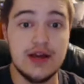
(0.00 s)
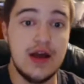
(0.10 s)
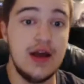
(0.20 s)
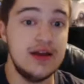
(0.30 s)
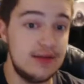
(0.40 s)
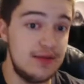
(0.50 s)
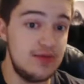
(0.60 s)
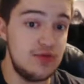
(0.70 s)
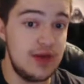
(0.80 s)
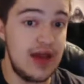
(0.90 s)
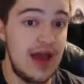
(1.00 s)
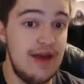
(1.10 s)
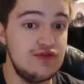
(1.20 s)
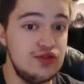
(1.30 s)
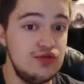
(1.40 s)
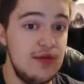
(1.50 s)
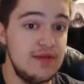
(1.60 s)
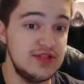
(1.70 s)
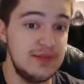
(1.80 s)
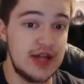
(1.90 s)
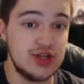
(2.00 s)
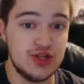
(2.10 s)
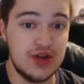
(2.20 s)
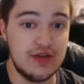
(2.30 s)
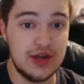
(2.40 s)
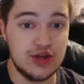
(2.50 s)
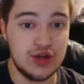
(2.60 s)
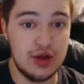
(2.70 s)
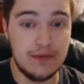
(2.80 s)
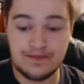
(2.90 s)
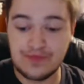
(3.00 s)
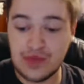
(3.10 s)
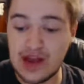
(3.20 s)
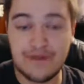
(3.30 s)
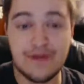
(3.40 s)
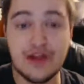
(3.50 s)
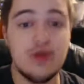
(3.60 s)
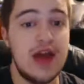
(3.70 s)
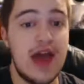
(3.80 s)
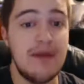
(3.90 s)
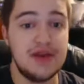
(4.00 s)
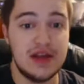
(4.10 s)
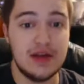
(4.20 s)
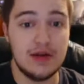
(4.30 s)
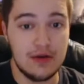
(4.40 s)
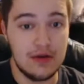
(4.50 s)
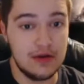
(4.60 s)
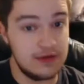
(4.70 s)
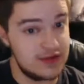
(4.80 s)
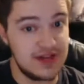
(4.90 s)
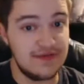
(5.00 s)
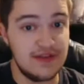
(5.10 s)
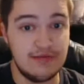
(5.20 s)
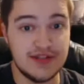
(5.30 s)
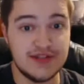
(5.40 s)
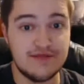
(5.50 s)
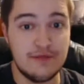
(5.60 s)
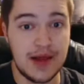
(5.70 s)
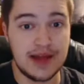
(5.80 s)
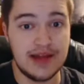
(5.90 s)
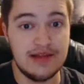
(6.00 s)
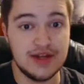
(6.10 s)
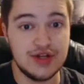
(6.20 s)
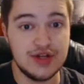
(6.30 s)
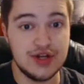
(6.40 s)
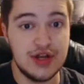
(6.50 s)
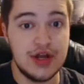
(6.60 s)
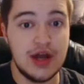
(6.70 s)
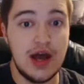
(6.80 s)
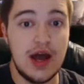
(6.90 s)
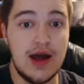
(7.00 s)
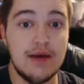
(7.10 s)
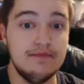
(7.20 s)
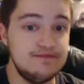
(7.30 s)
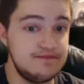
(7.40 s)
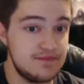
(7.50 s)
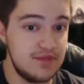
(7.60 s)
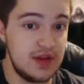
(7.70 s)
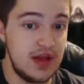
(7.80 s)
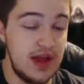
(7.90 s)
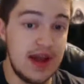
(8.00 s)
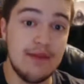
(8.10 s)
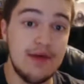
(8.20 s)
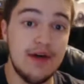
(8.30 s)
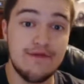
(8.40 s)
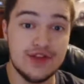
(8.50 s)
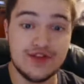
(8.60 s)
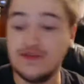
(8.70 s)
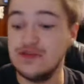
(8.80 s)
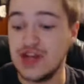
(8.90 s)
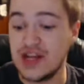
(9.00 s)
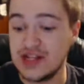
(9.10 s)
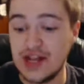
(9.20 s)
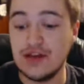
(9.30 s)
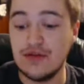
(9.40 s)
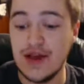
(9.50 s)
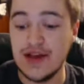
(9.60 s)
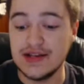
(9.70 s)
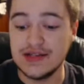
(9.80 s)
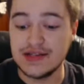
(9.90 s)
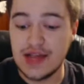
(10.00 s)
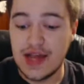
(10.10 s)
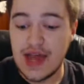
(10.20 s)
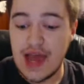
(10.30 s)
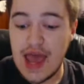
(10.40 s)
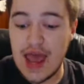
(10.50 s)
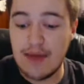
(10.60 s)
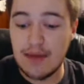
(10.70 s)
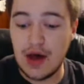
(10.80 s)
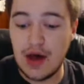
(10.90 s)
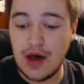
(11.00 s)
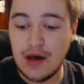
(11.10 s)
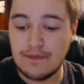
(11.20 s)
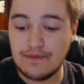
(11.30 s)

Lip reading: WWE have 2 women's matches on that show. And I feel like what happened here, there's definitely reason for Becky Lynch. and Emma for this feud to continue, as Emma